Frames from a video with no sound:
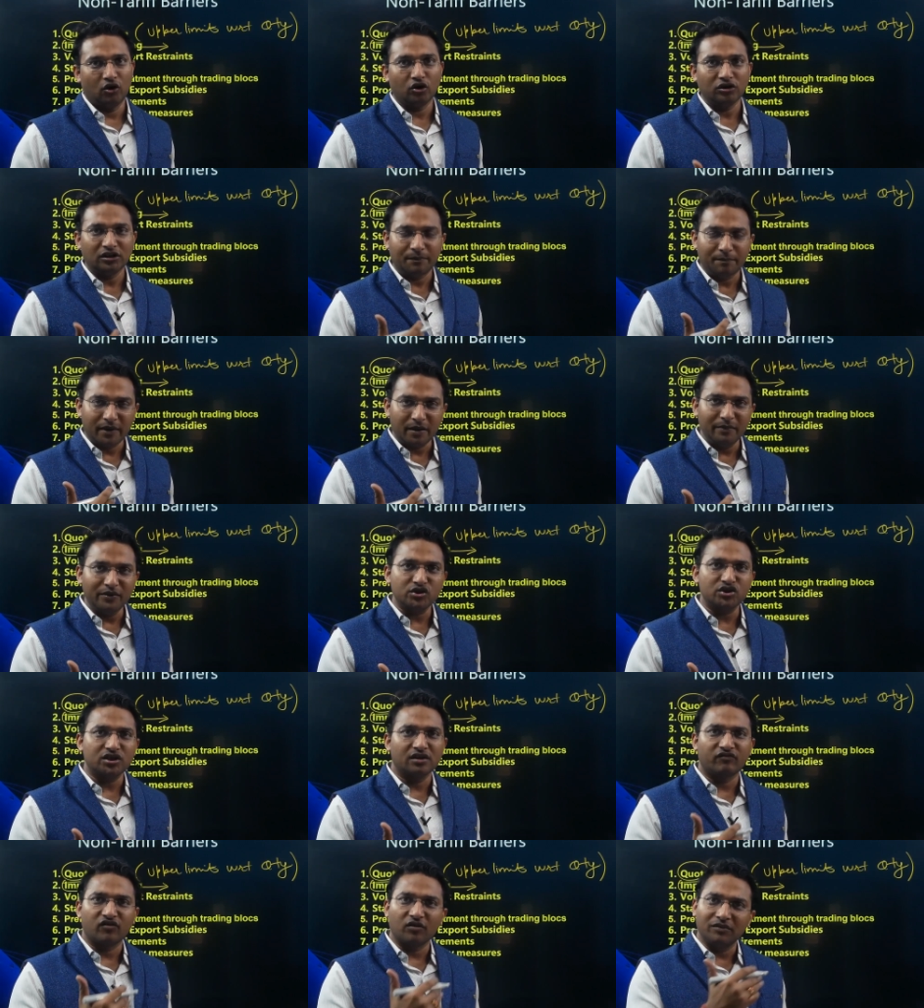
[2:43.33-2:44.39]
or the
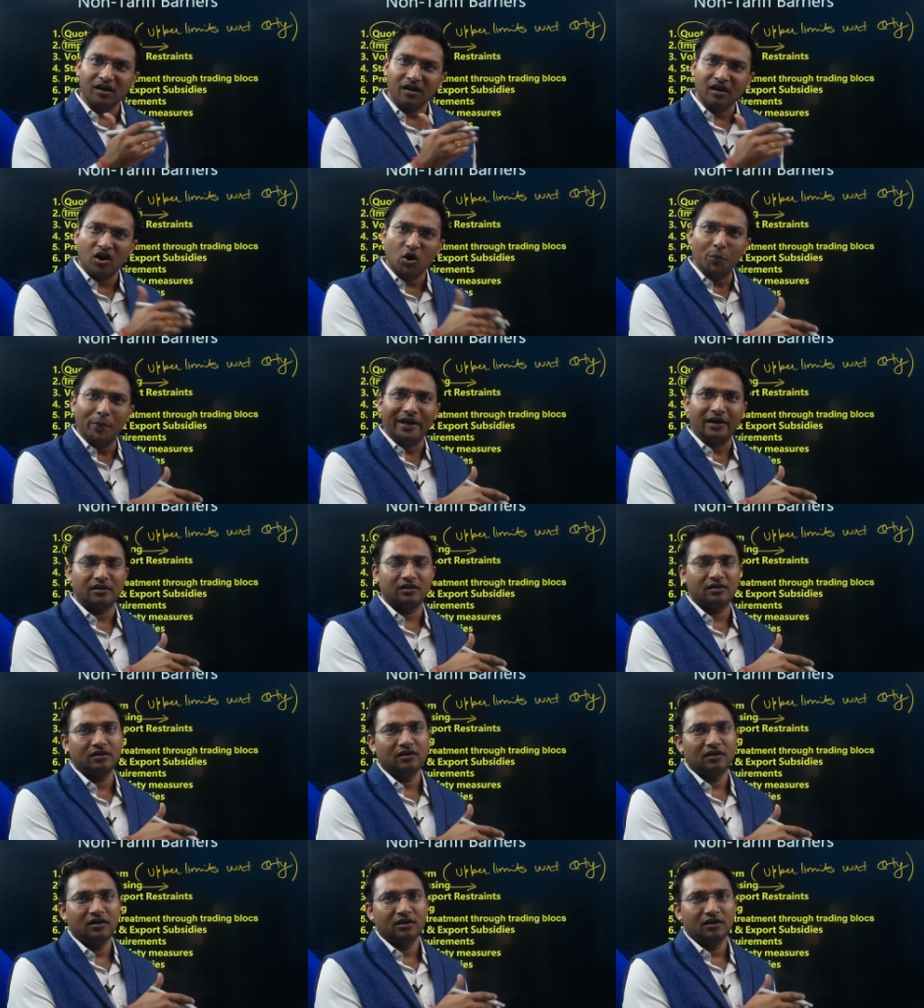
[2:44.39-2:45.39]
permission from the government